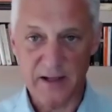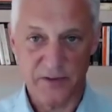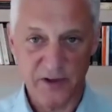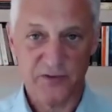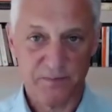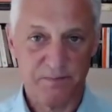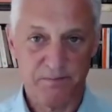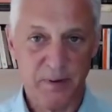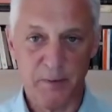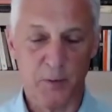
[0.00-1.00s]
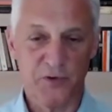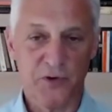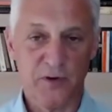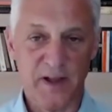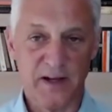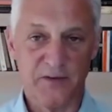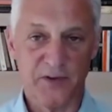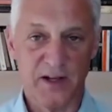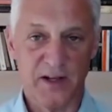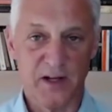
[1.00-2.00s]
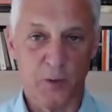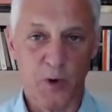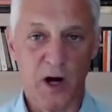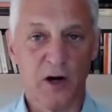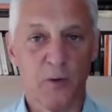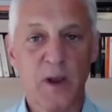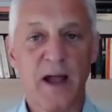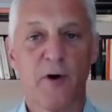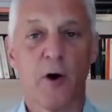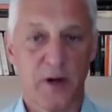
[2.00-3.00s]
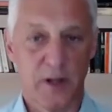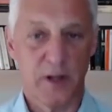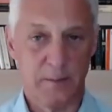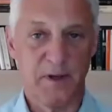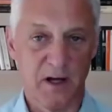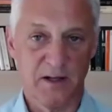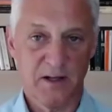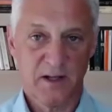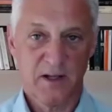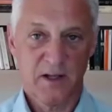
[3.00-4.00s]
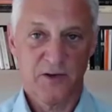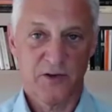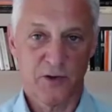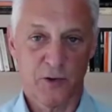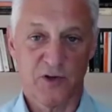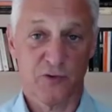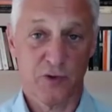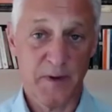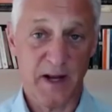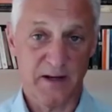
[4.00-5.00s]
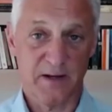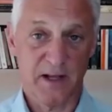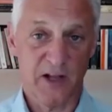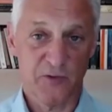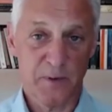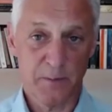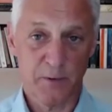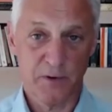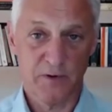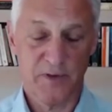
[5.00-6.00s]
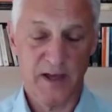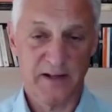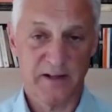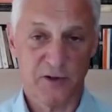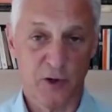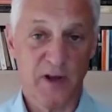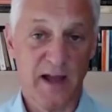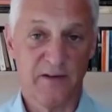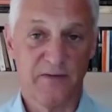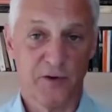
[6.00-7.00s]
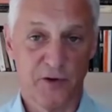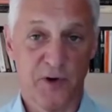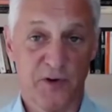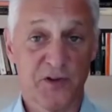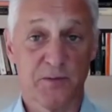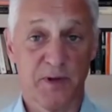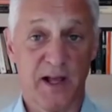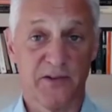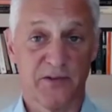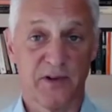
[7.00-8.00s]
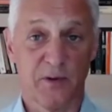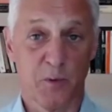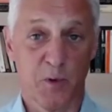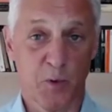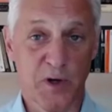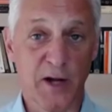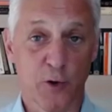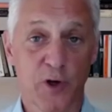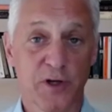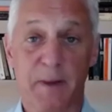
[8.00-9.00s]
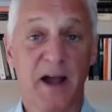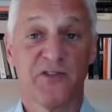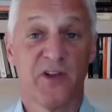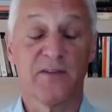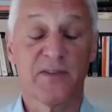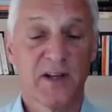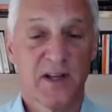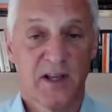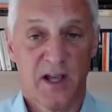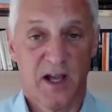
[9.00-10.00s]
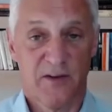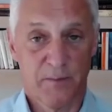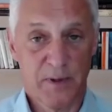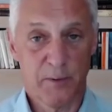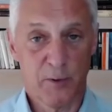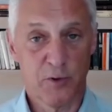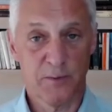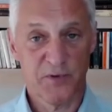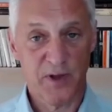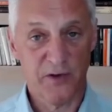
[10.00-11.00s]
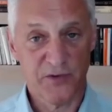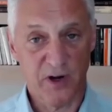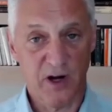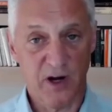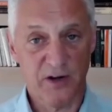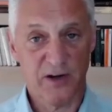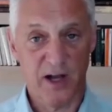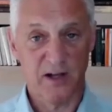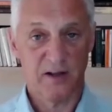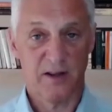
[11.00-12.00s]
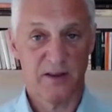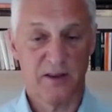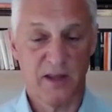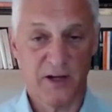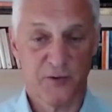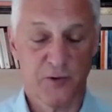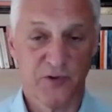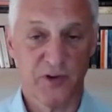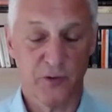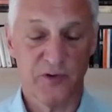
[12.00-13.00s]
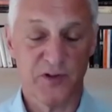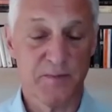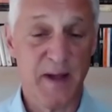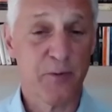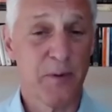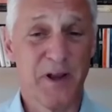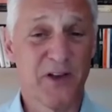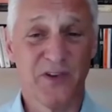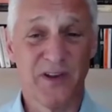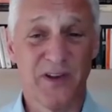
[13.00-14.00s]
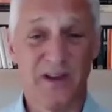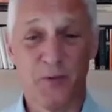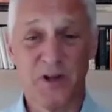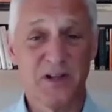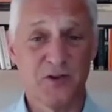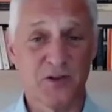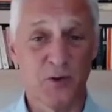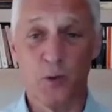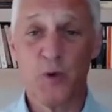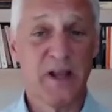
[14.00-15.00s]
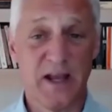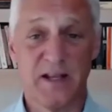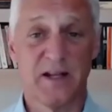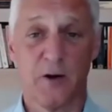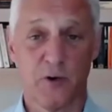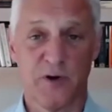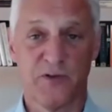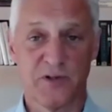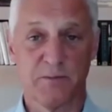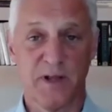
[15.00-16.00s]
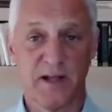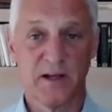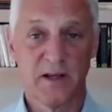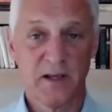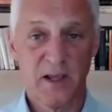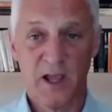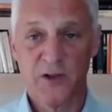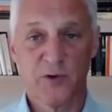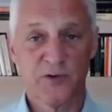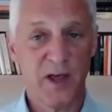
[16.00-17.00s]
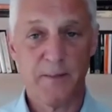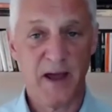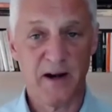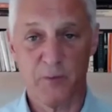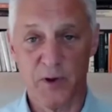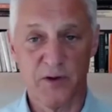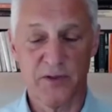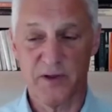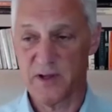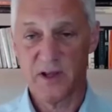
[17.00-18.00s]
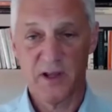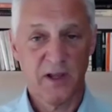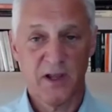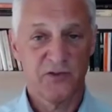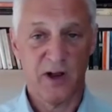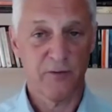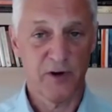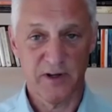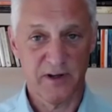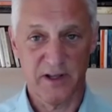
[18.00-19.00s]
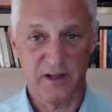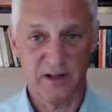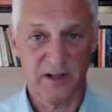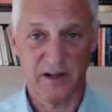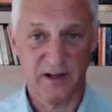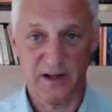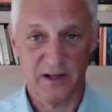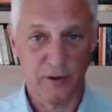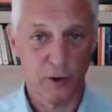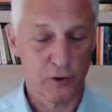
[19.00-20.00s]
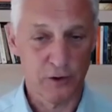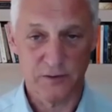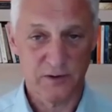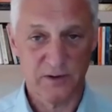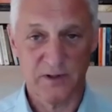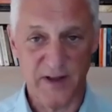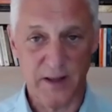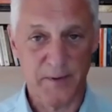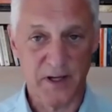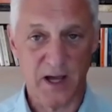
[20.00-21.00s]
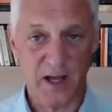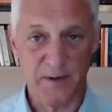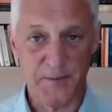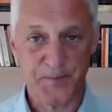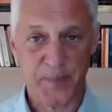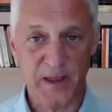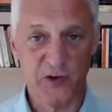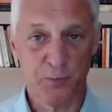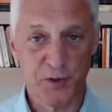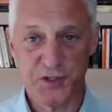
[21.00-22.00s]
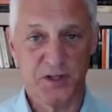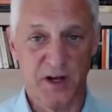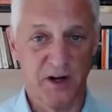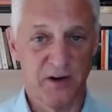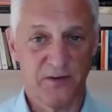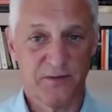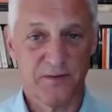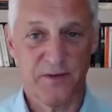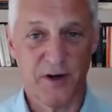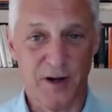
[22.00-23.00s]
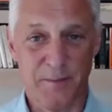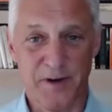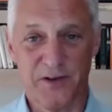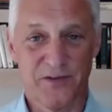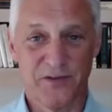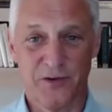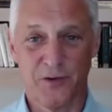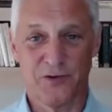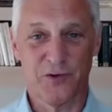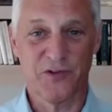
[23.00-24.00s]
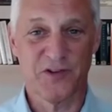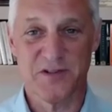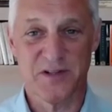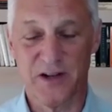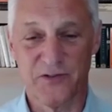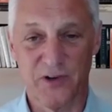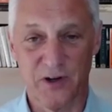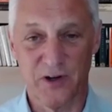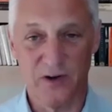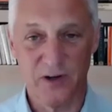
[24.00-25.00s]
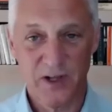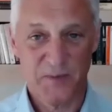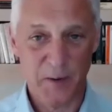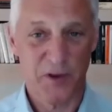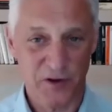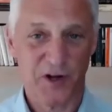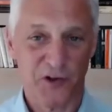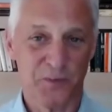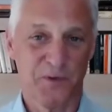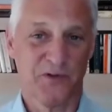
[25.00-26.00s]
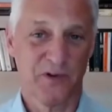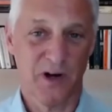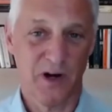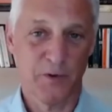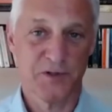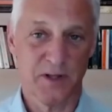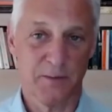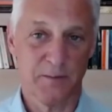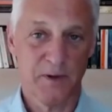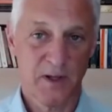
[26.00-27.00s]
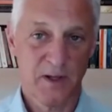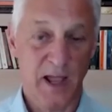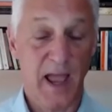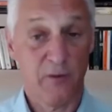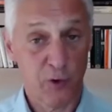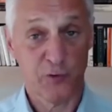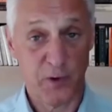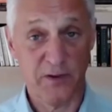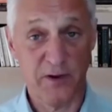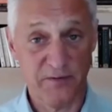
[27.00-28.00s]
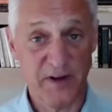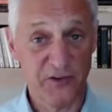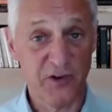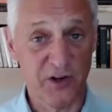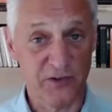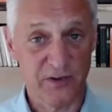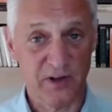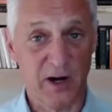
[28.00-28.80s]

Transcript: these people that we surveyed have said you know, we are we have already begun to discriminate against people that don't have good transition plans. We're not going to buy stuff uh, from people who themselves aren't on a transition pathway because if we continue to, we can't hit our own transition plan. So it's not a matter of whether the sovereign in, in, a, in a local developing economy is pushing their their companies to transition to net zero. It's about whether their customers are pushing them, and of course, whether their financiers